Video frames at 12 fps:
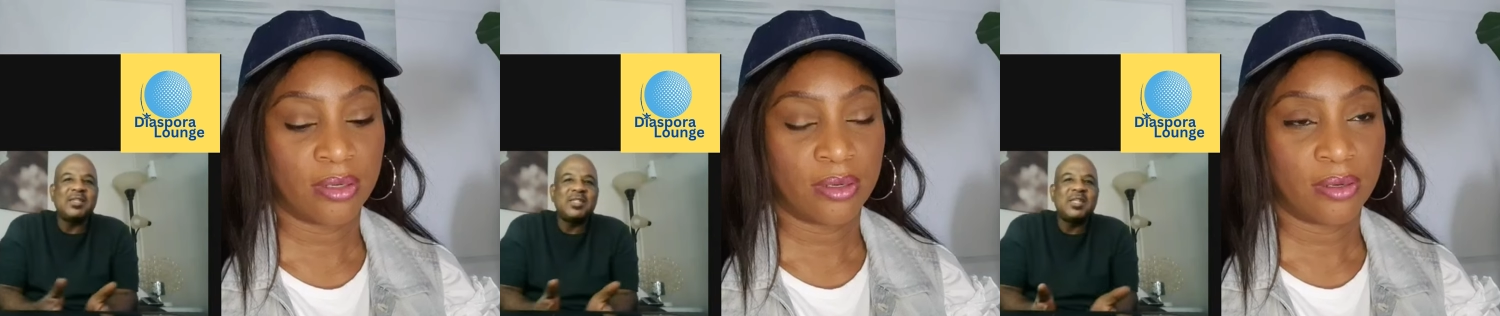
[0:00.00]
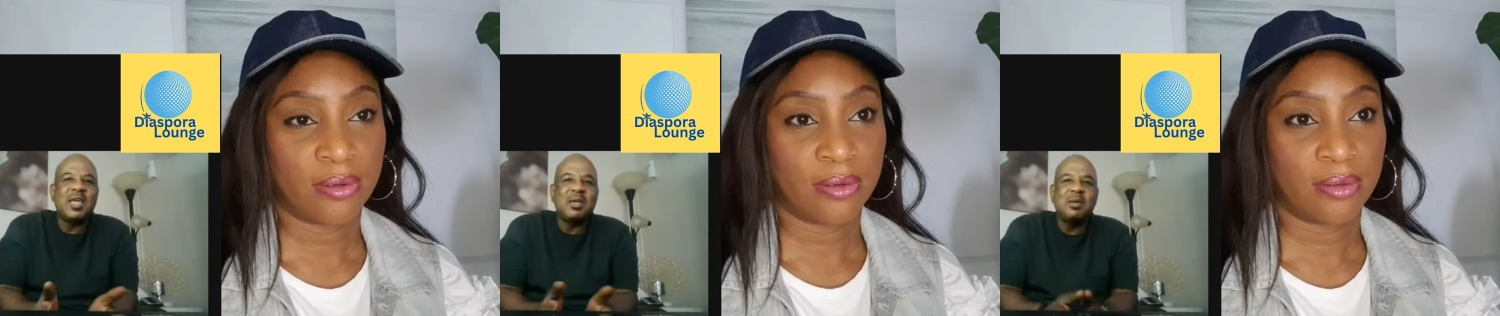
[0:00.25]
Speaker 1: I
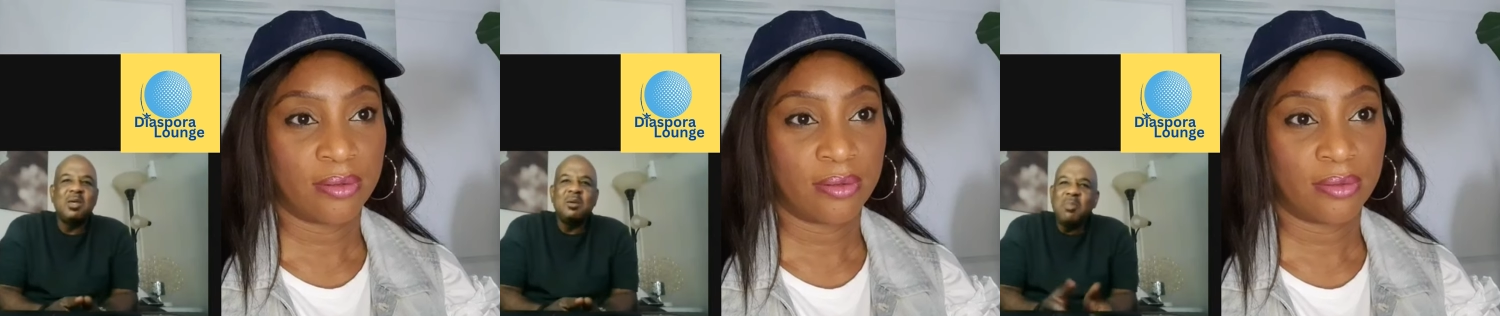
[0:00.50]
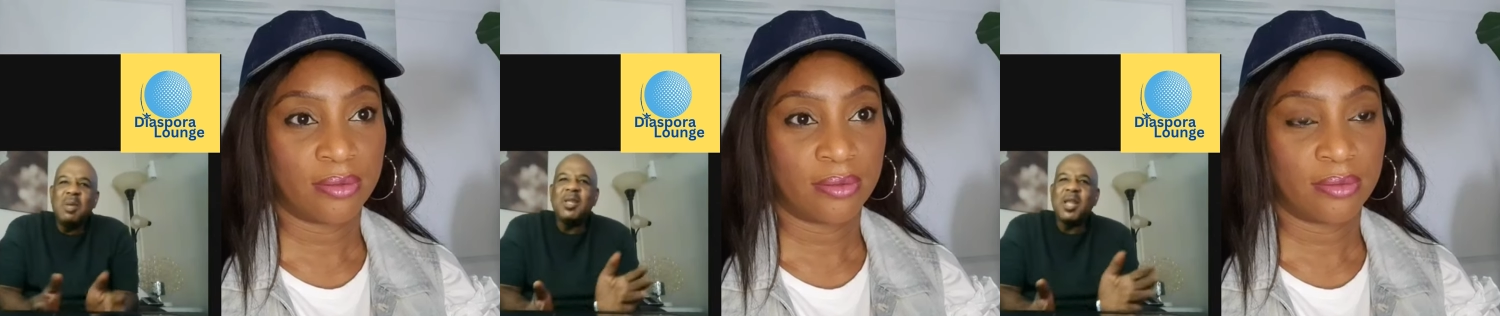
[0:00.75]
can
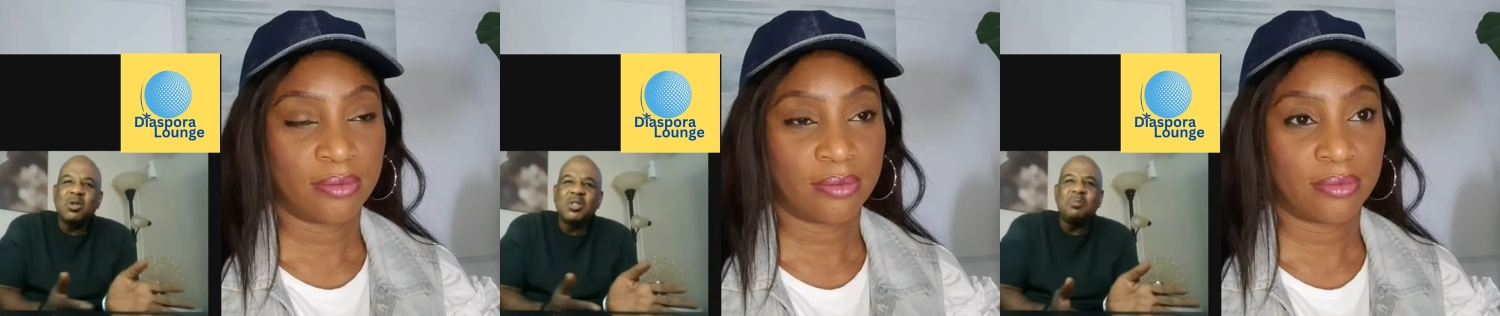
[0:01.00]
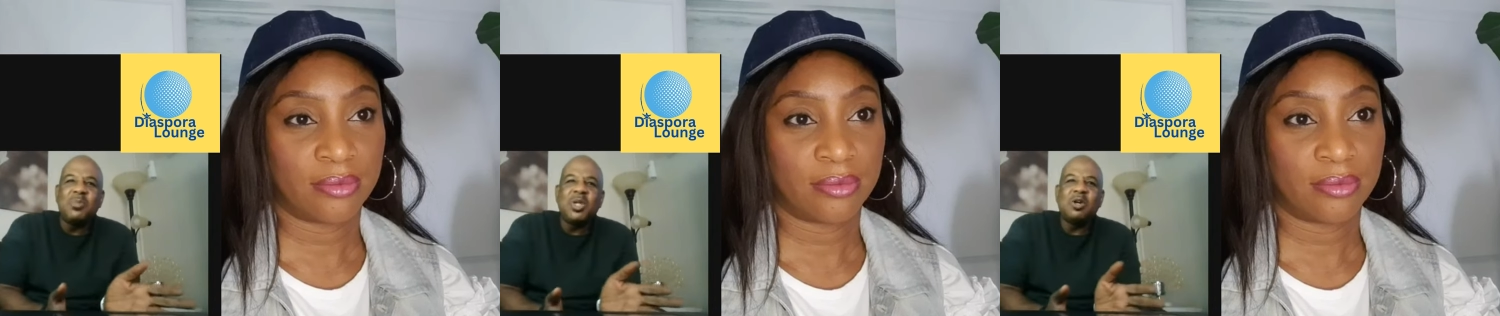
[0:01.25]
say maybe
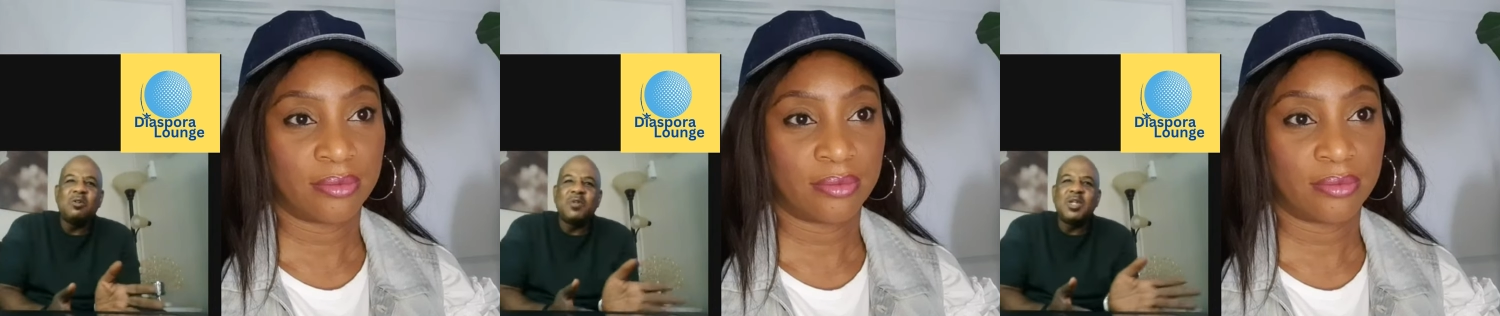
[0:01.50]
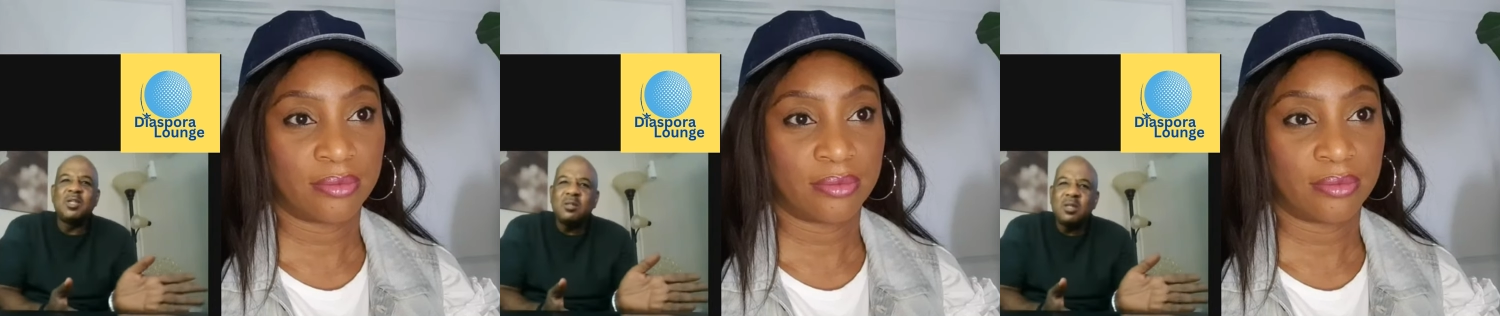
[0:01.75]
there was a
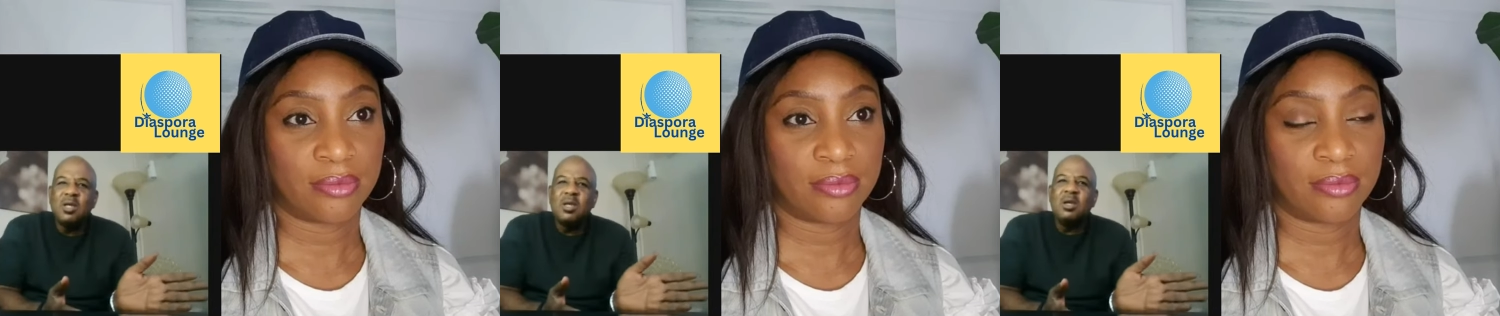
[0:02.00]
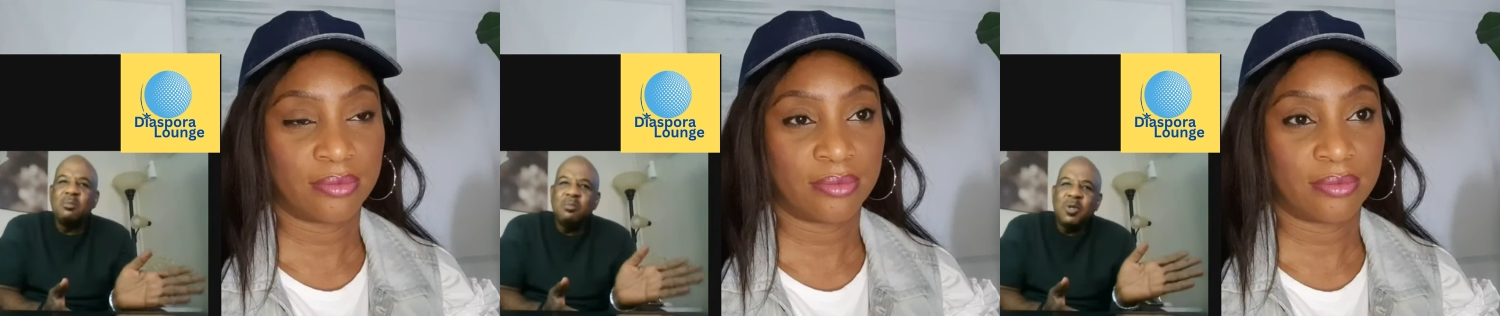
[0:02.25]
bit of it
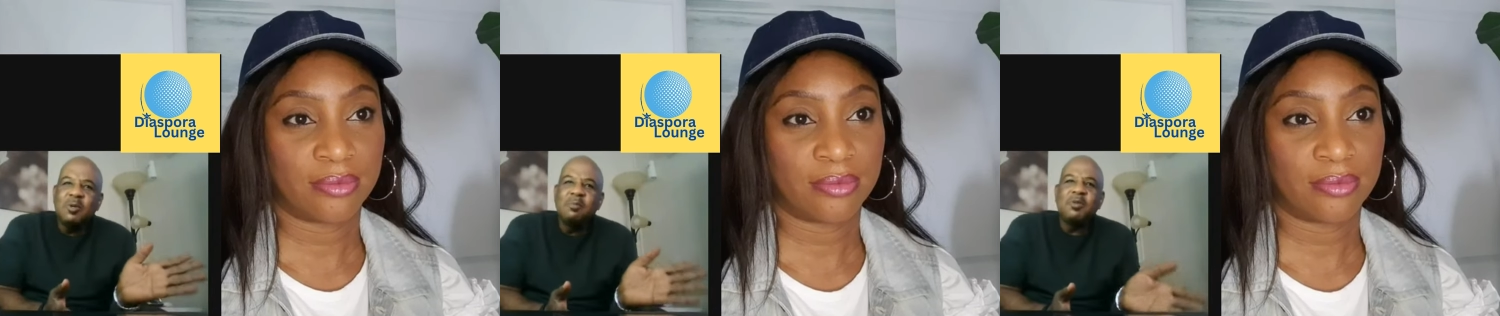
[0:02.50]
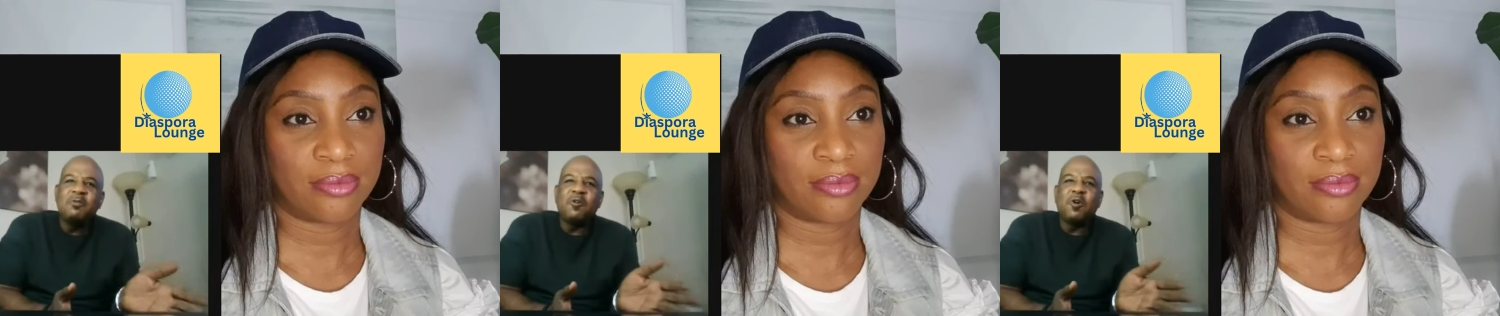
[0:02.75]

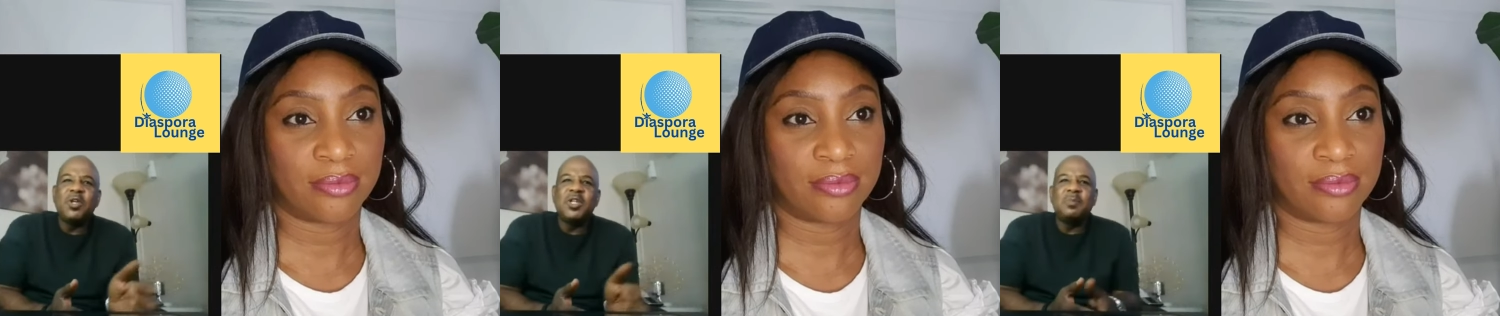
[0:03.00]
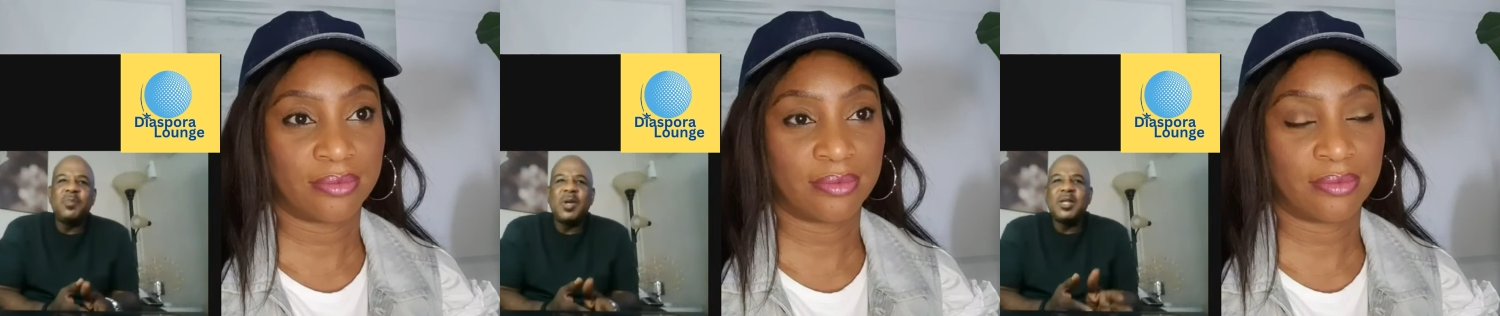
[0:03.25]

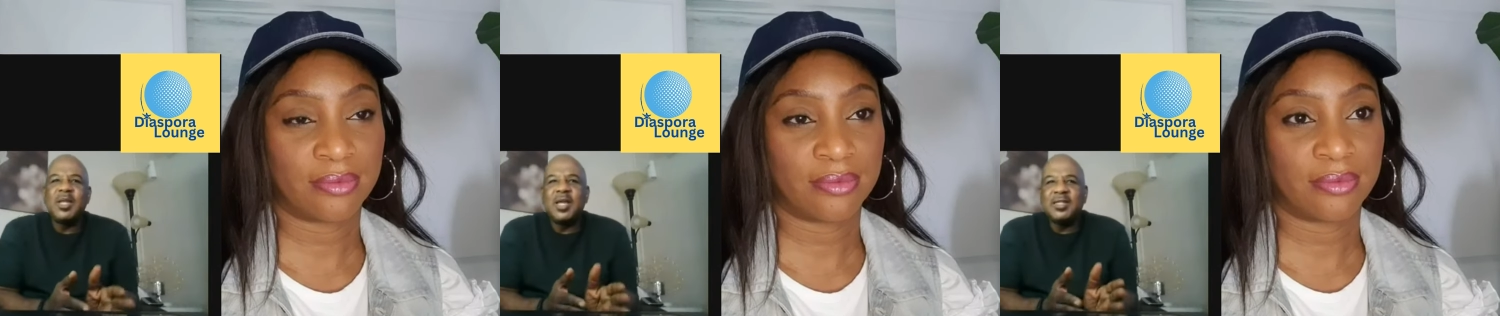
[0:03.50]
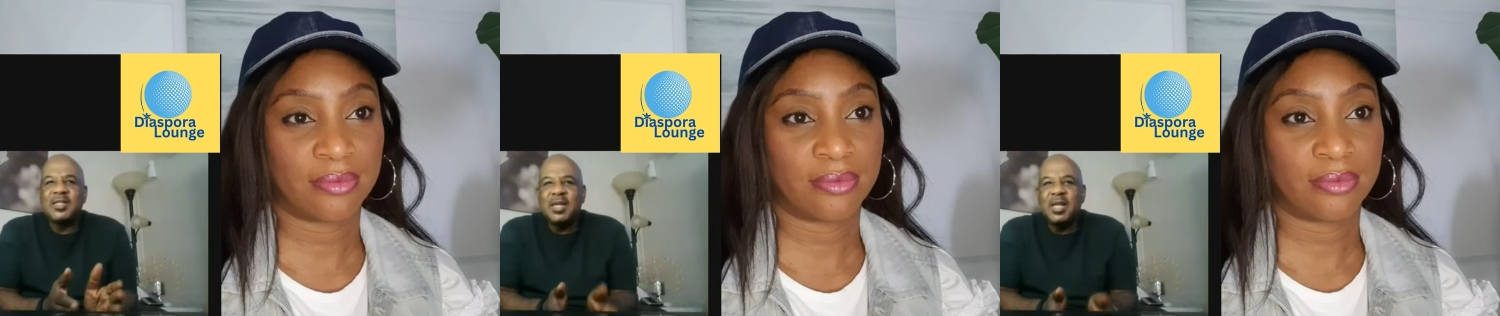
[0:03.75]
before
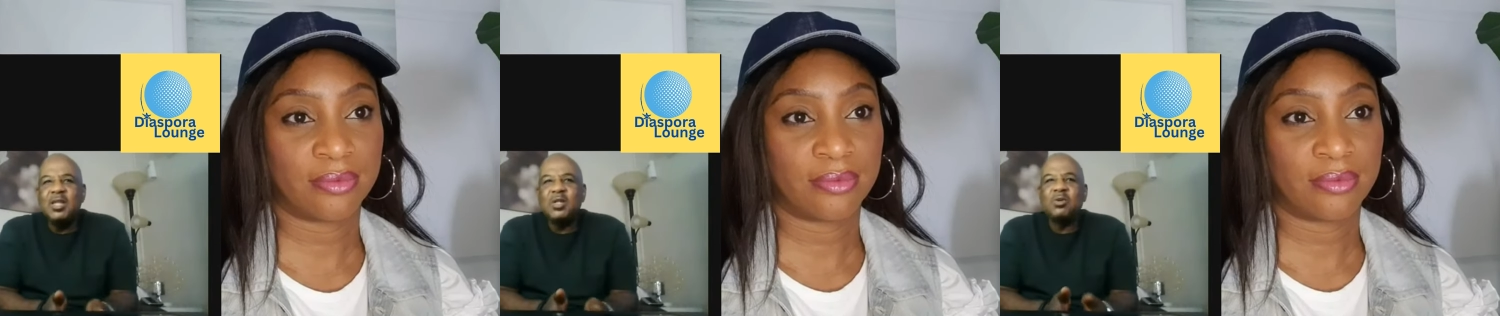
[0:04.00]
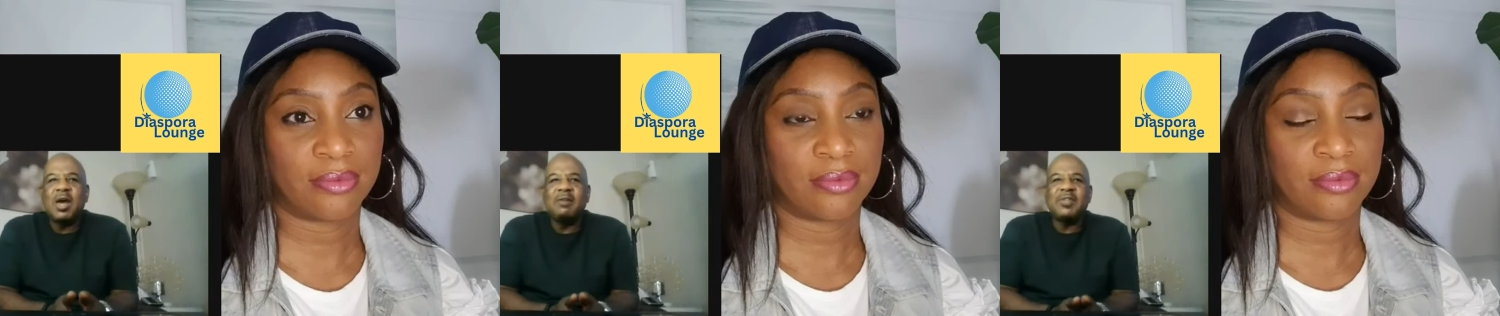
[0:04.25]
independence, a
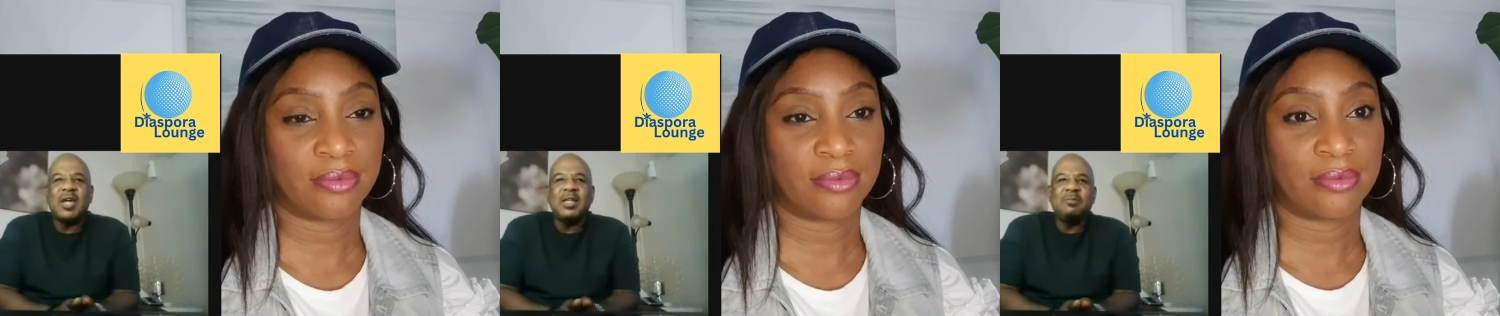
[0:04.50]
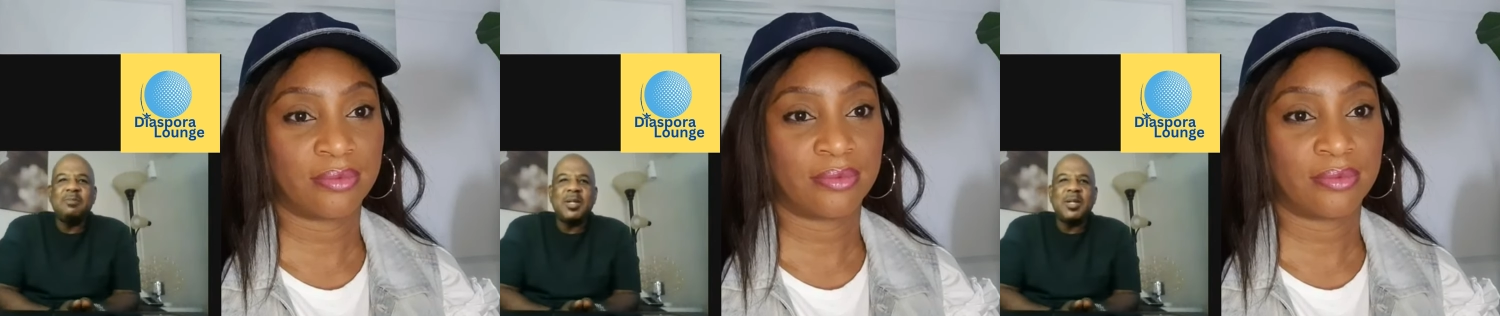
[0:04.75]
little after